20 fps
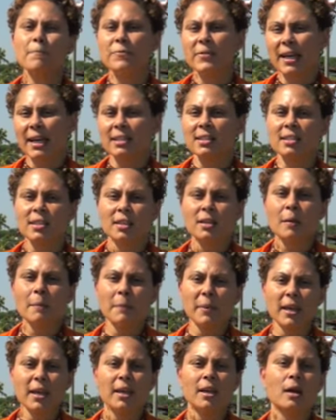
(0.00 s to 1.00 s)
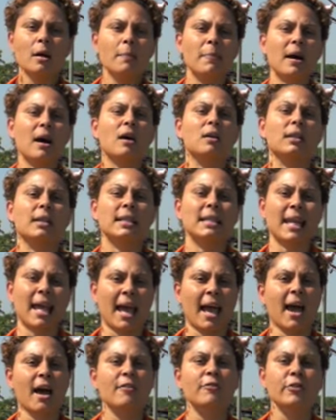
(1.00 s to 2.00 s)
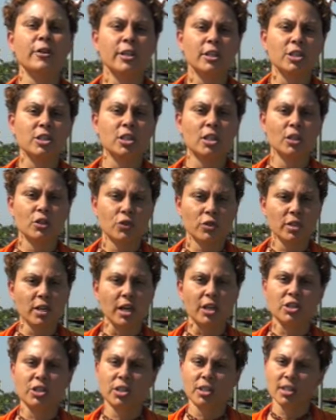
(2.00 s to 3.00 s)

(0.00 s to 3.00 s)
That's going to be about an average introduction.